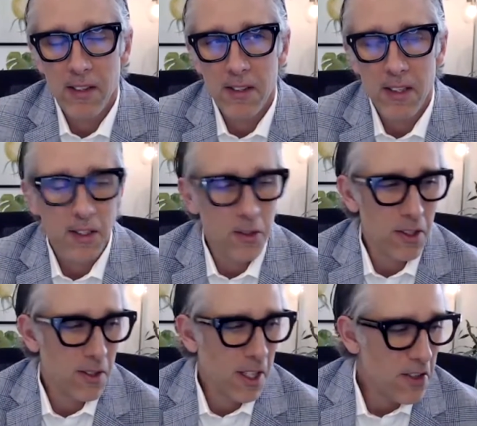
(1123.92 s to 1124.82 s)
that's
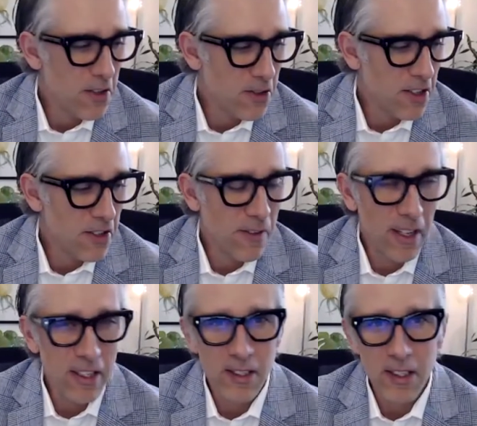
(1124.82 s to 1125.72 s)
sage
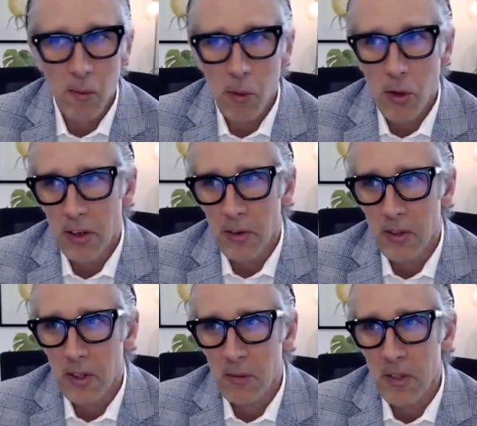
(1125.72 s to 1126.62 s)
advice, Bernardo, in
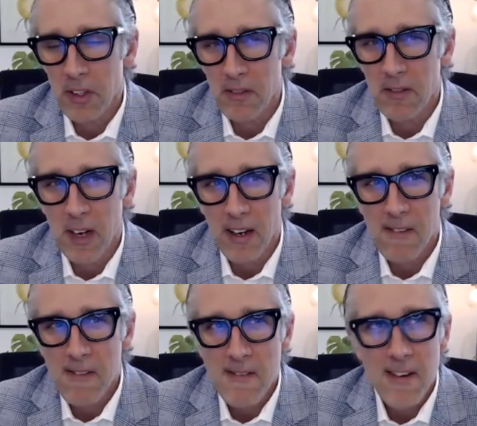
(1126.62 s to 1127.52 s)
terms of
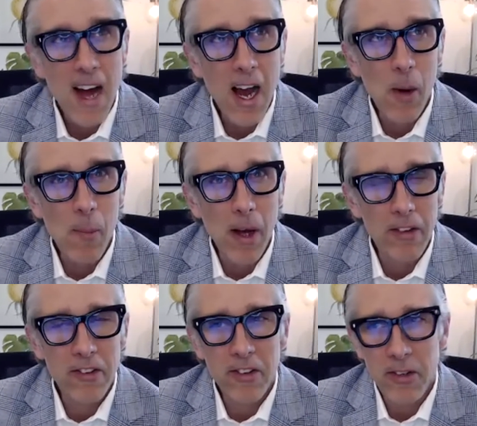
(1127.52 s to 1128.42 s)
how
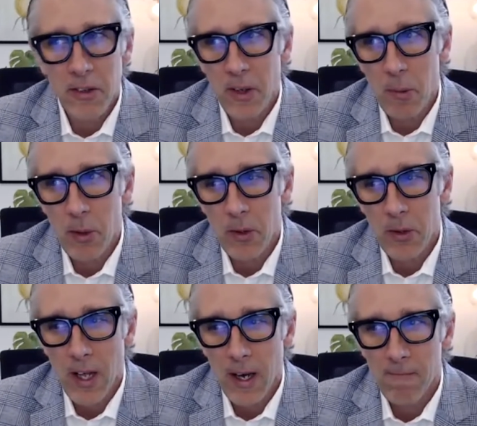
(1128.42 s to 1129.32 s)
best to approach
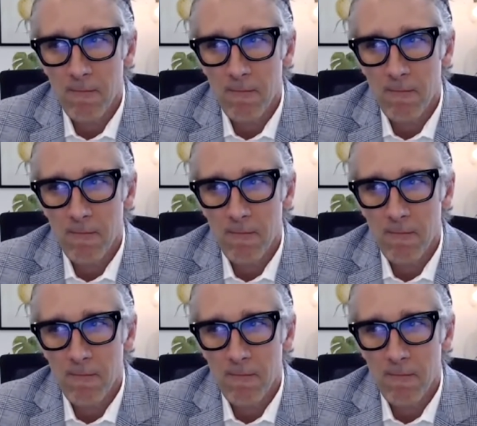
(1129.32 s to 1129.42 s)
that.